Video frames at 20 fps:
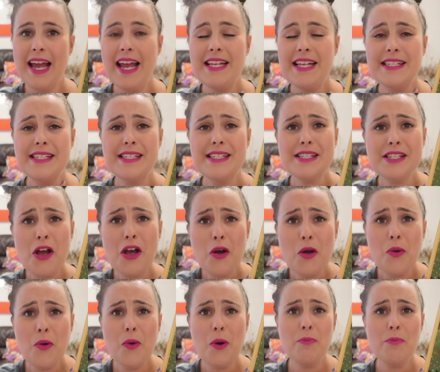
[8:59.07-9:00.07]
It's
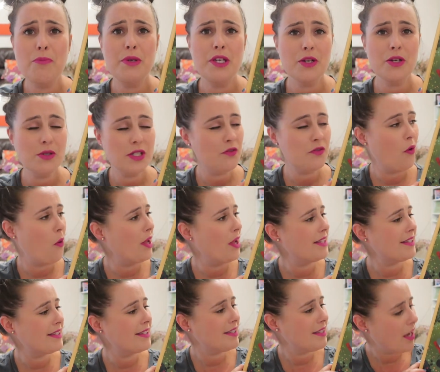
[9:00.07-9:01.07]
so beautiful
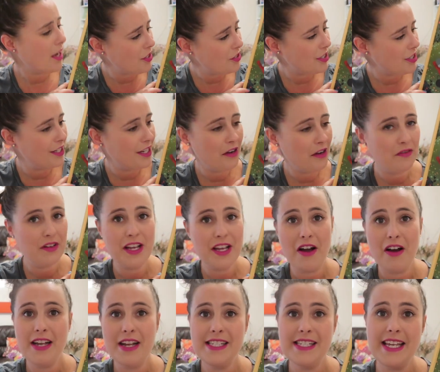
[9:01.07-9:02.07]
and such a lovely
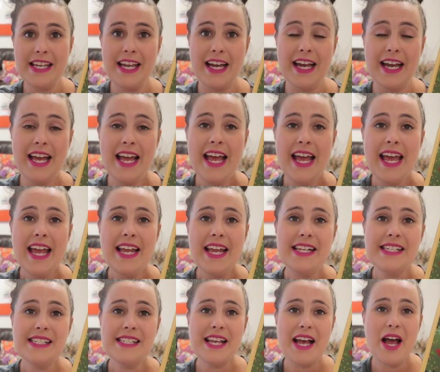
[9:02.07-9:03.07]
idea.
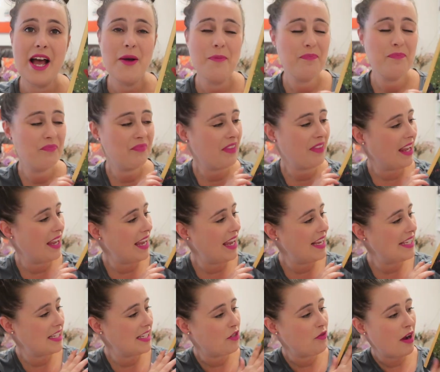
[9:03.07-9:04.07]
It's, um,
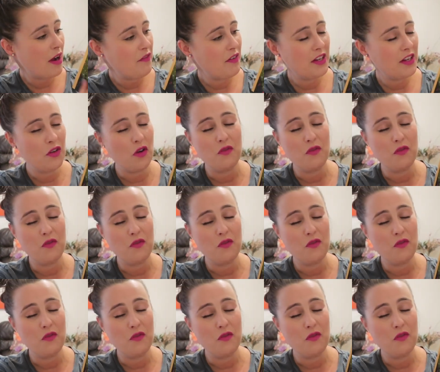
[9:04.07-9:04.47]
it's a graphic